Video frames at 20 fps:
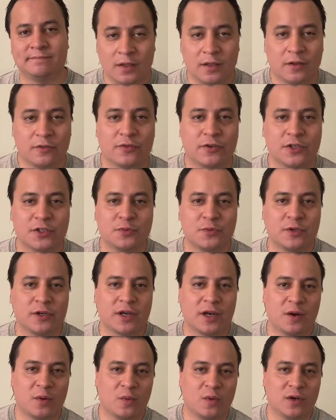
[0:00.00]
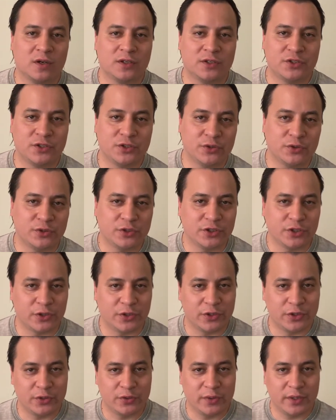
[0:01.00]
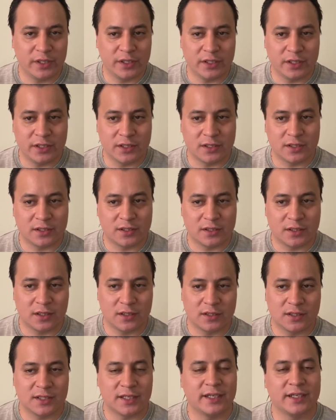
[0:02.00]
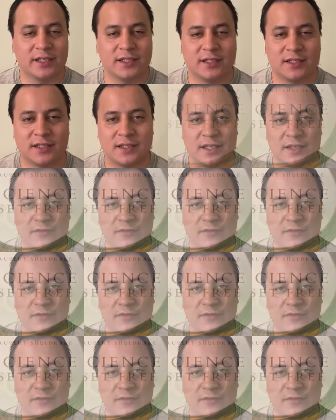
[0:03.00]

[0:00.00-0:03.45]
The first book I want to show you is Science Set